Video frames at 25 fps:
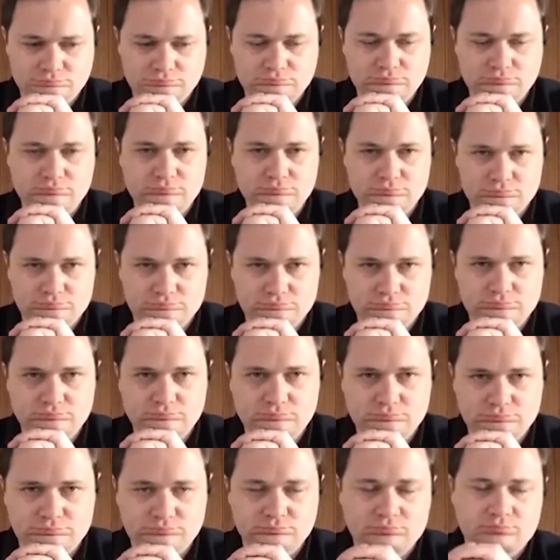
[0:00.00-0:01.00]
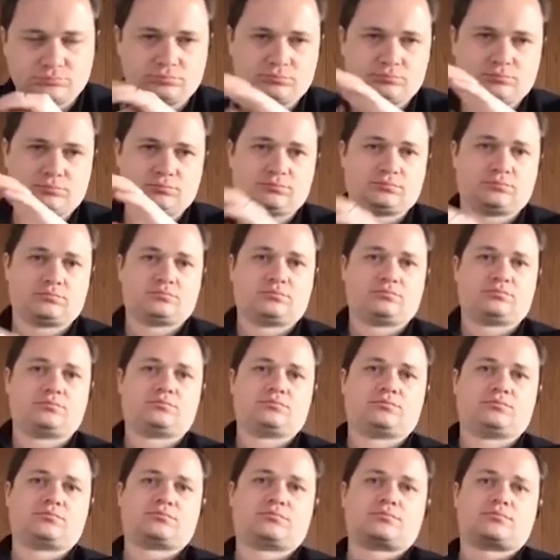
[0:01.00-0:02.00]

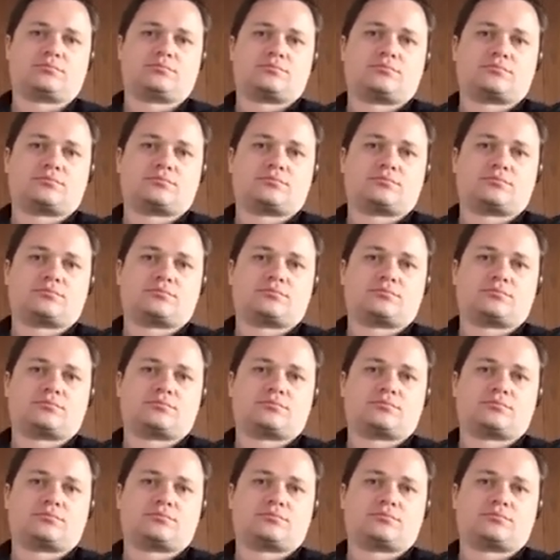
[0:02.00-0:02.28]
[no speech]